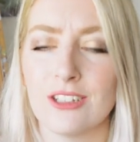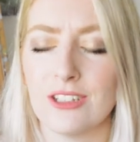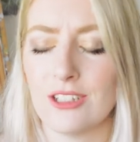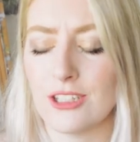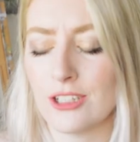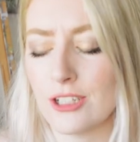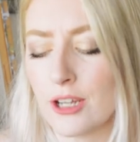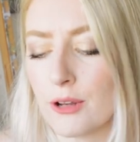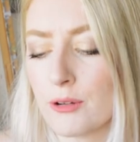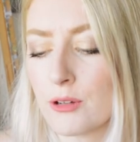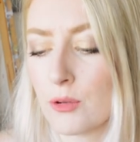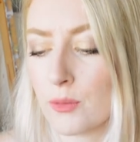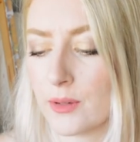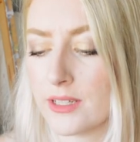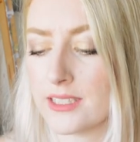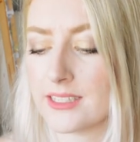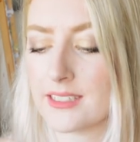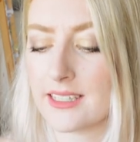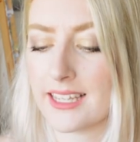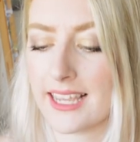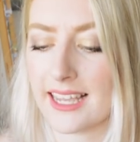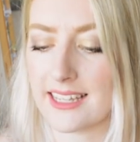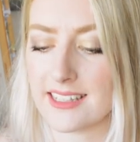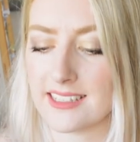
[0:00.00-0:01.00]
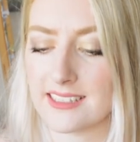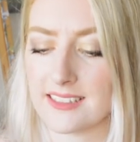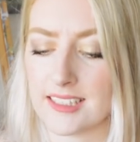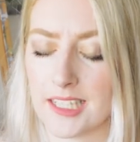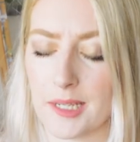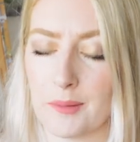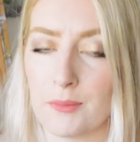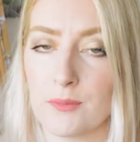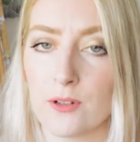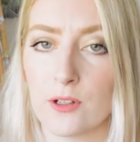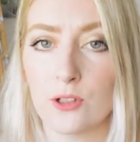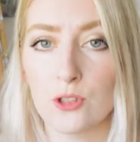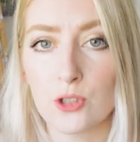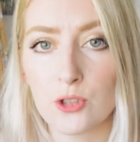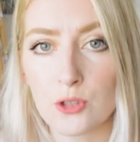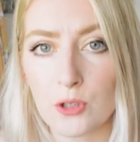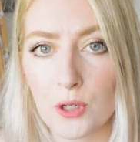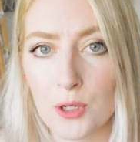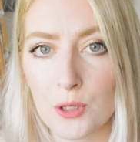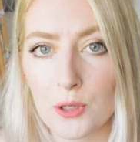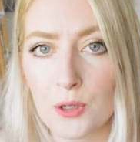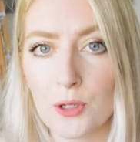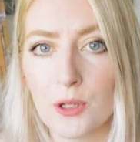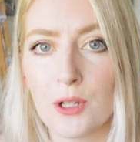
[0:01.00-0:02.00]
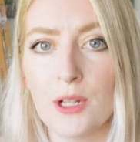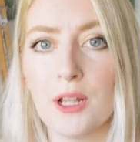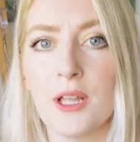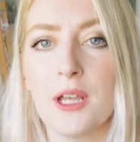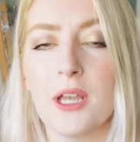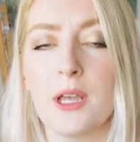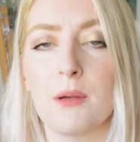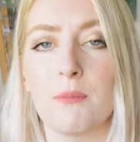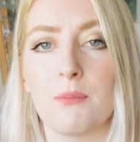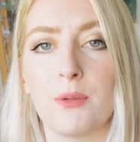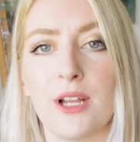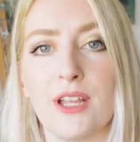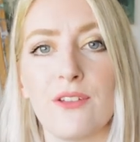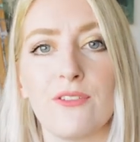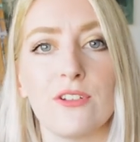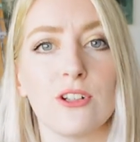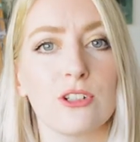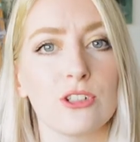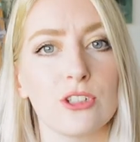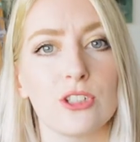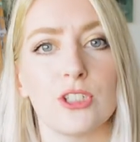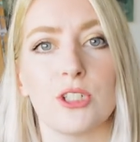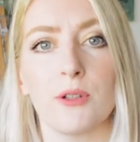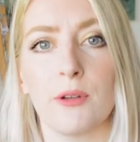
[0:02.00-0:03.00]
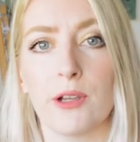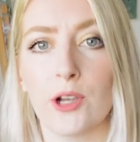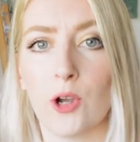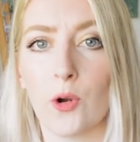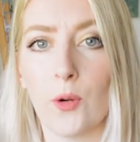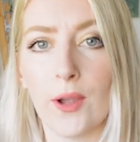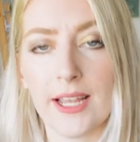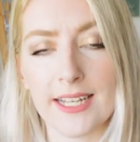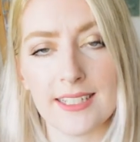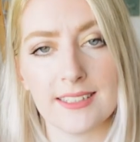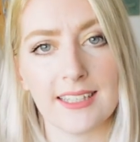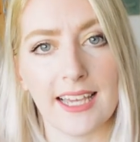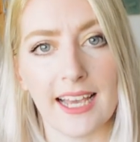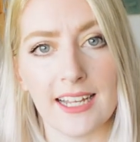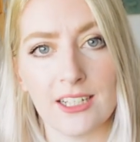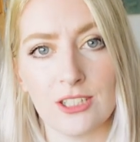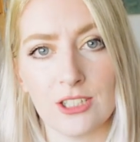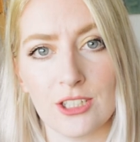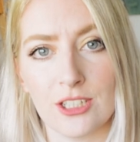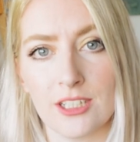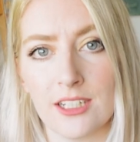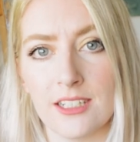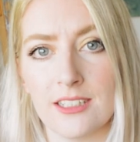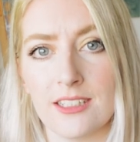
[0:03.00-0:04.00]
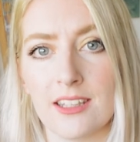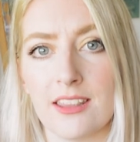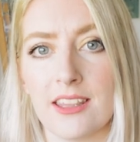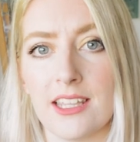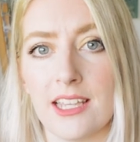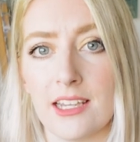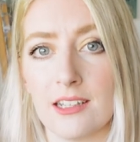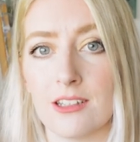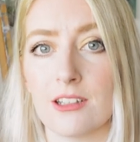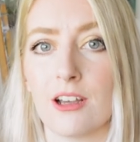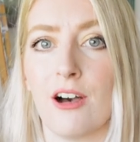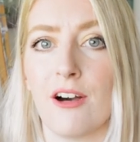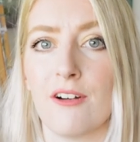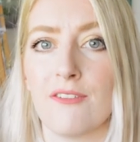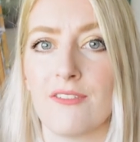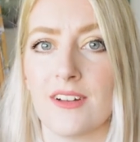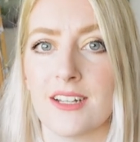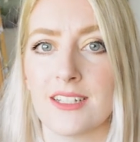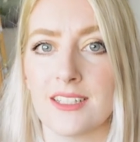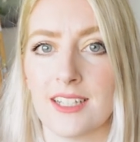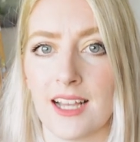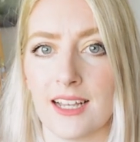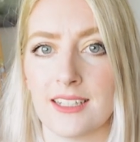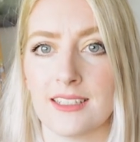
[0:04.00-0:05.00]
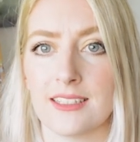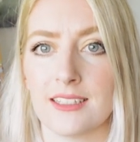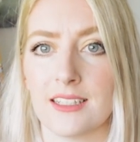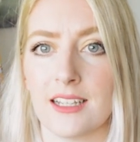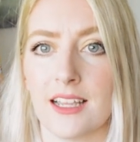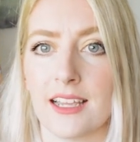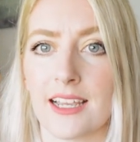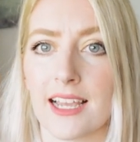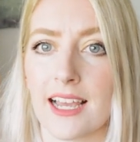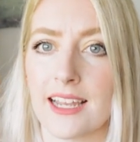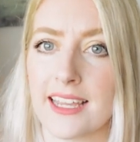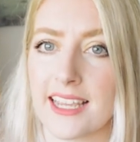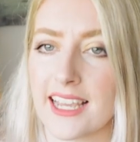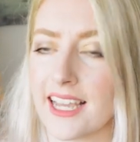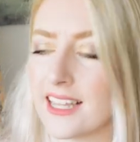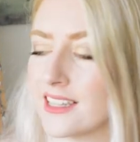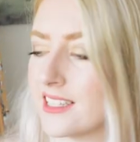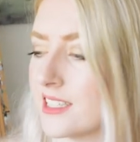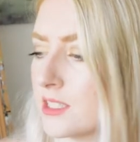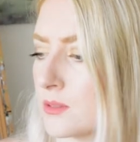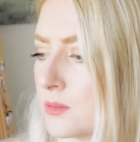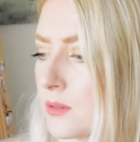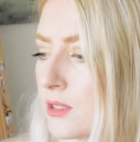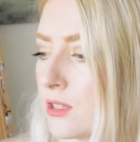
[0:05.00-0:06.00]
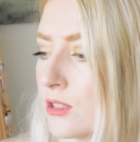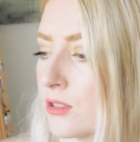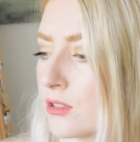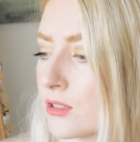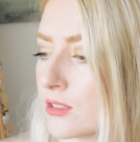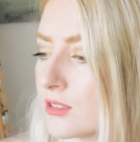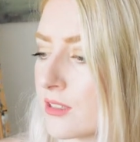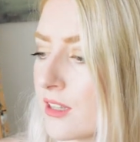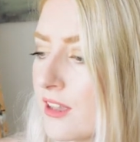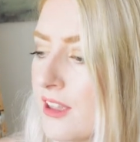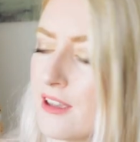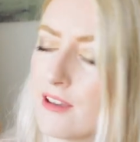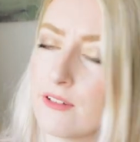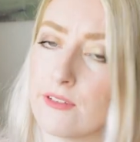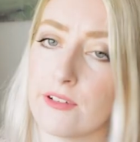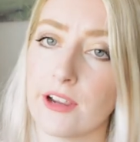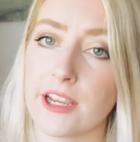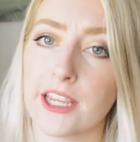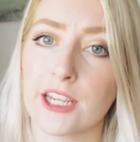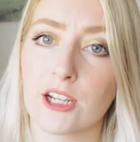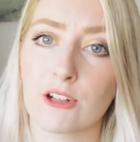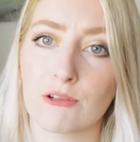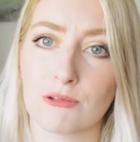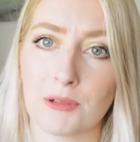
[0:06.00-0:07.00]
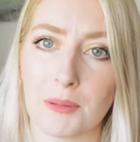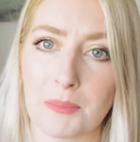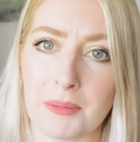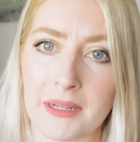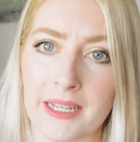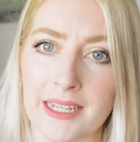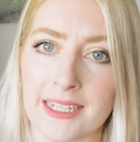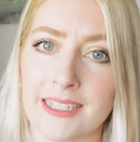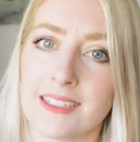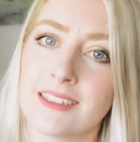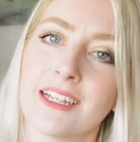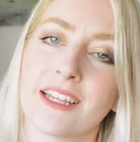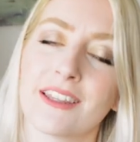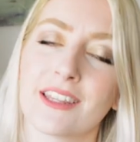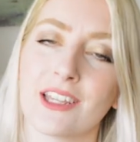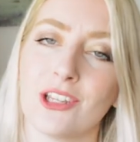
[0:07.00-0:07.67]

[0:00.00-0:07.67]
You don't always get the same control, but if you're just doing quick sketches, these are fantastic. And again, this one looks very grubby.